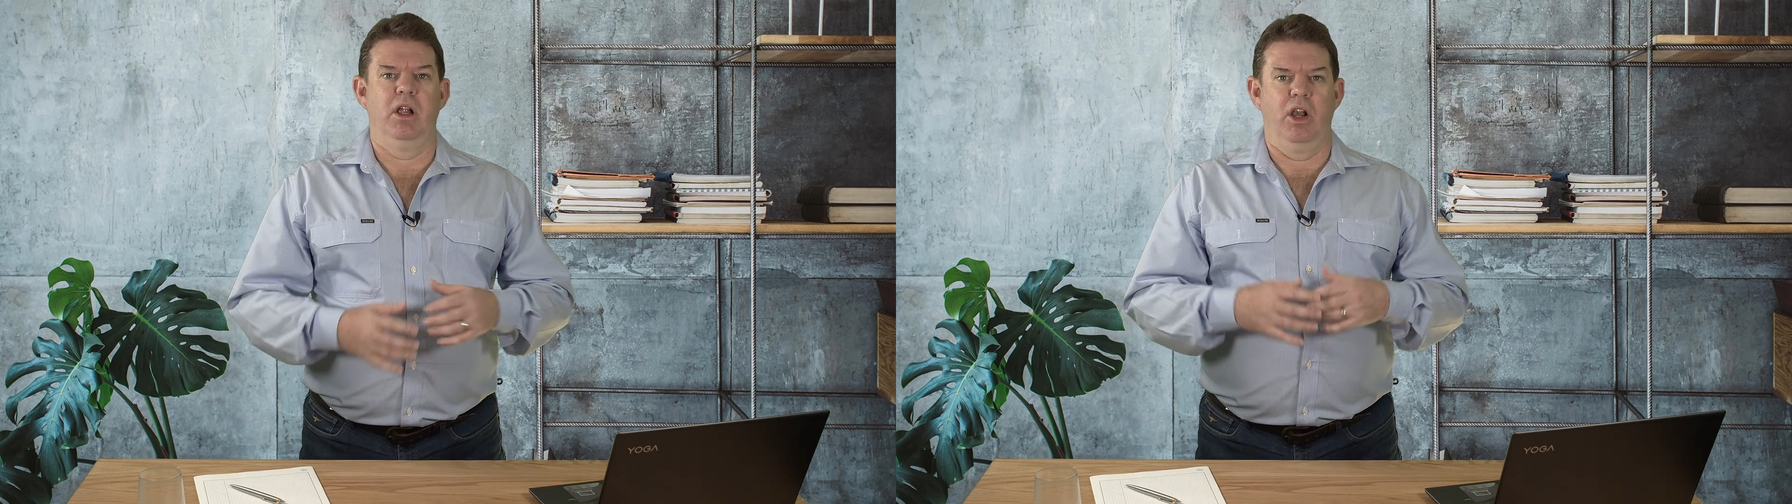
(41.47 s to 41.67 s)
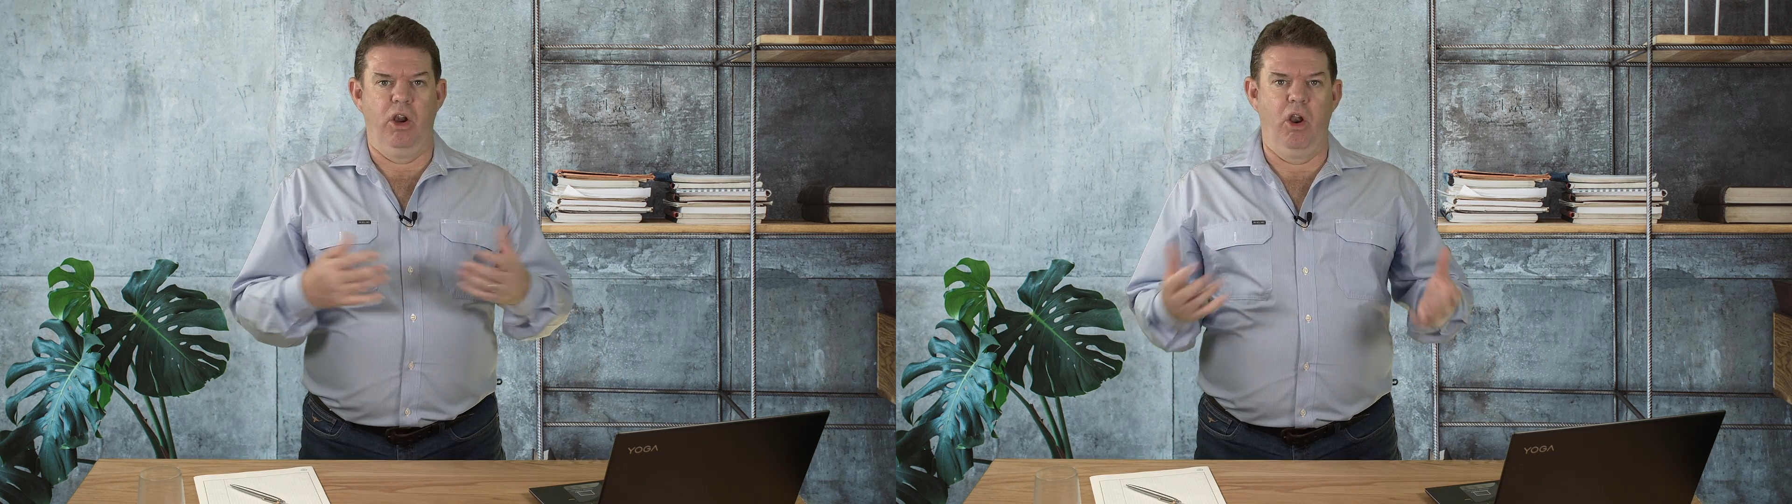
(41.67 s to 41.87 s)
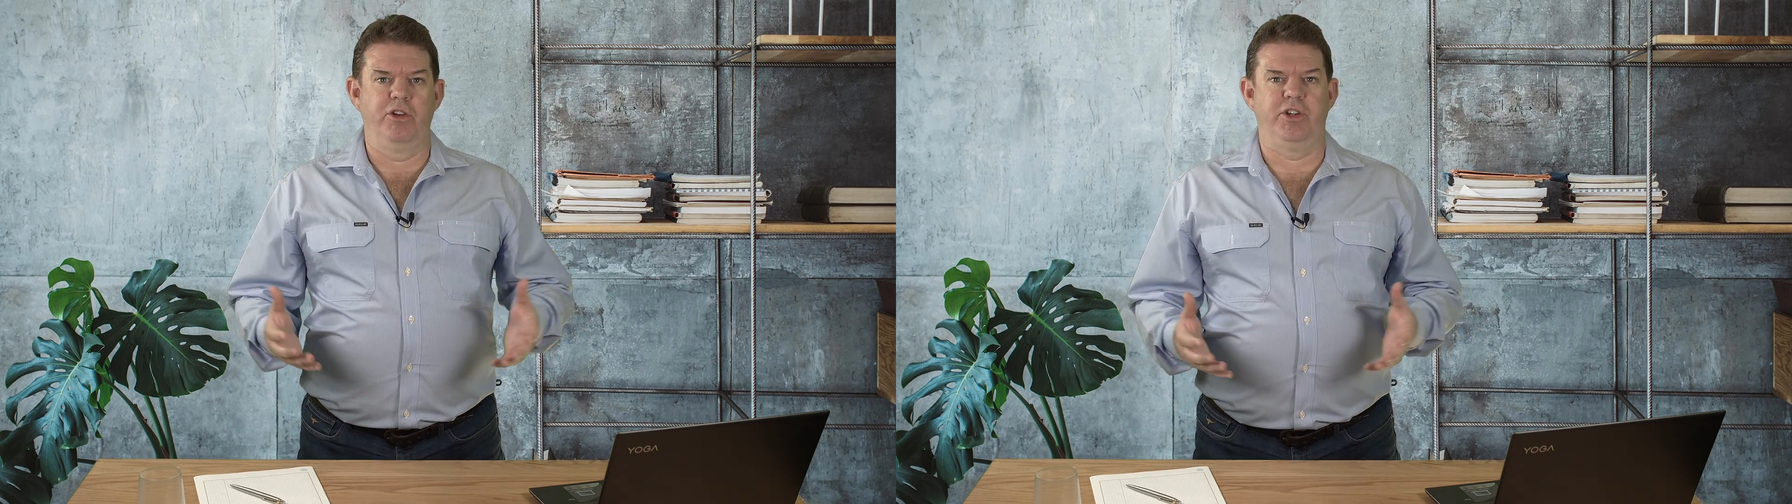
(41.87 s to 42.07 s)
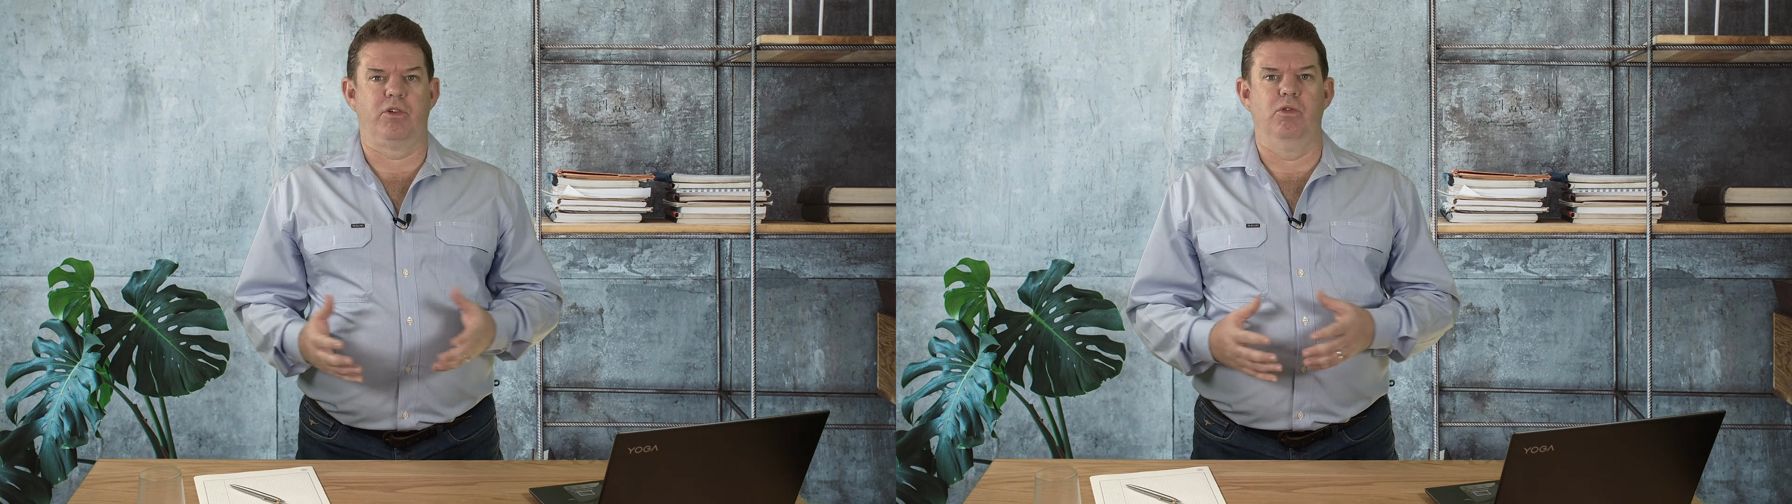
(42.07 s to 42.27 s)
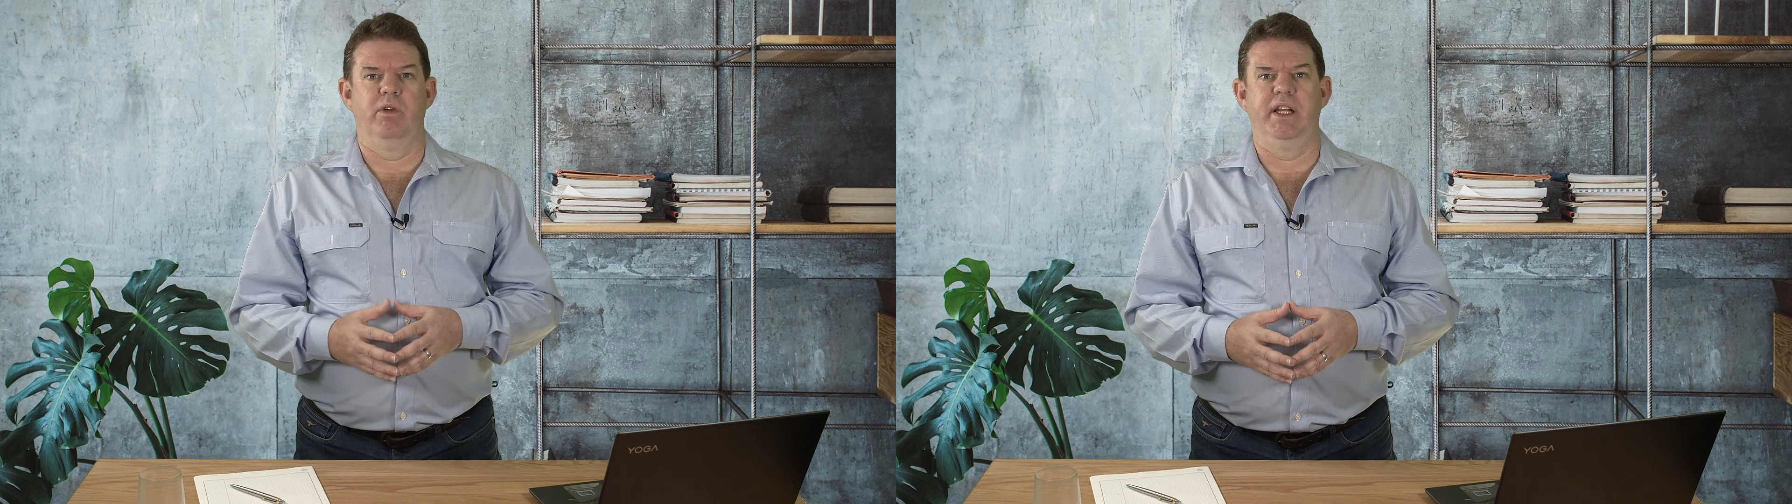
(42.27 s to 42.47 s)

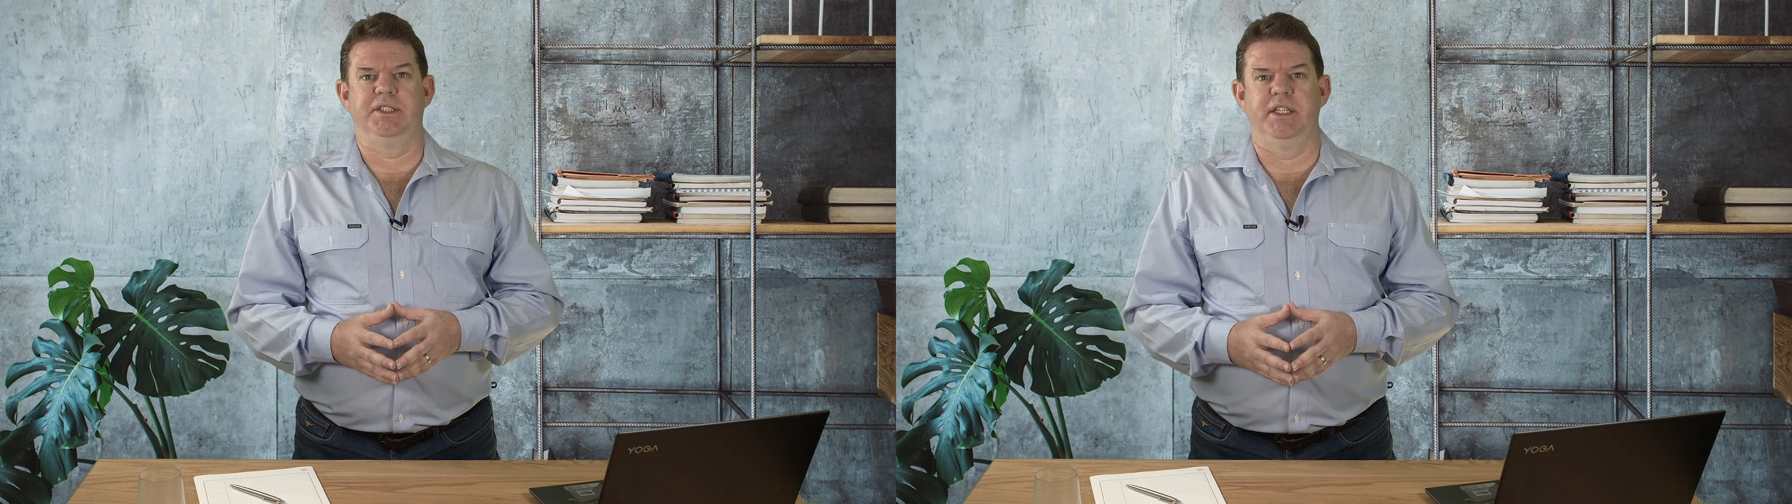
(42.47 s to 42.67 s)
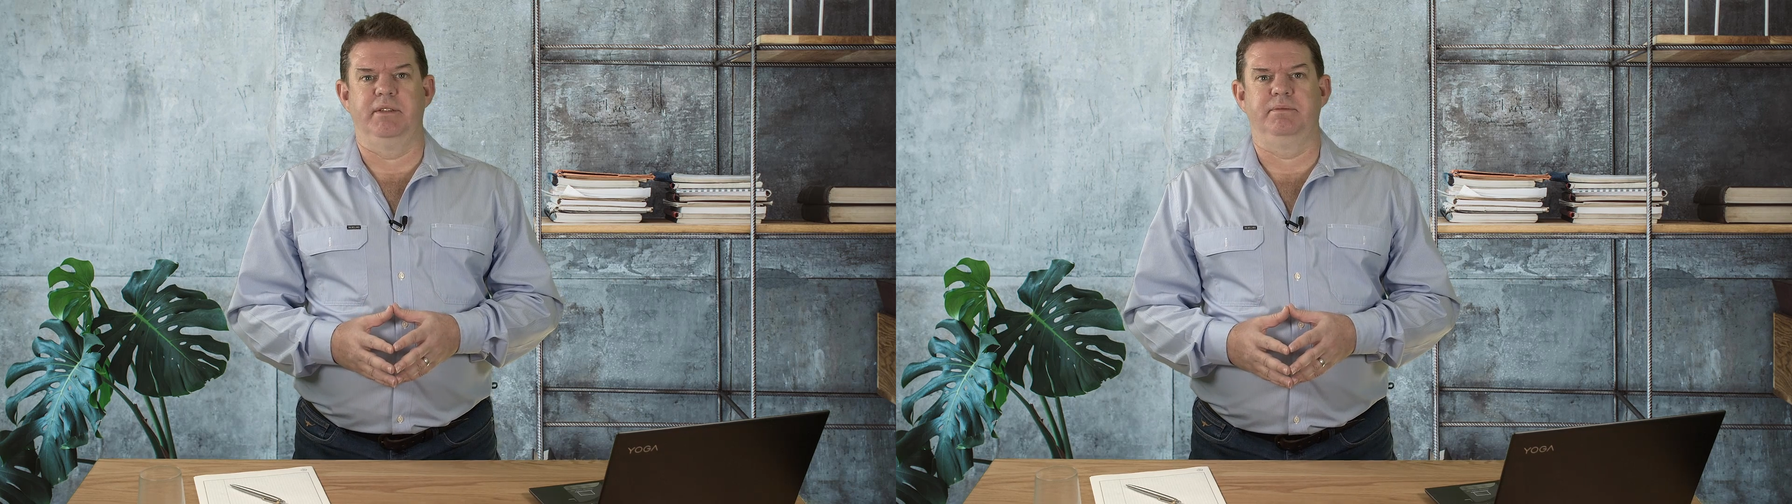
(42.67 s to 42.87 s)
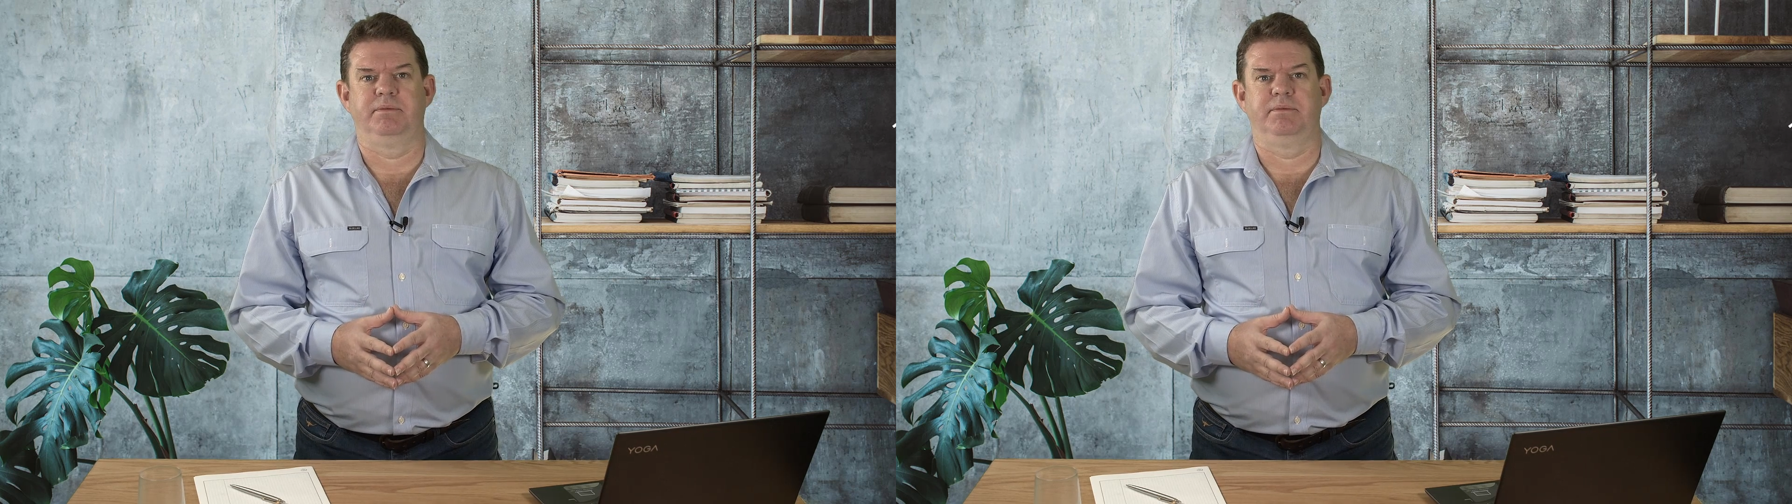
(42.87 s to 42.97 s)
logical reasoning.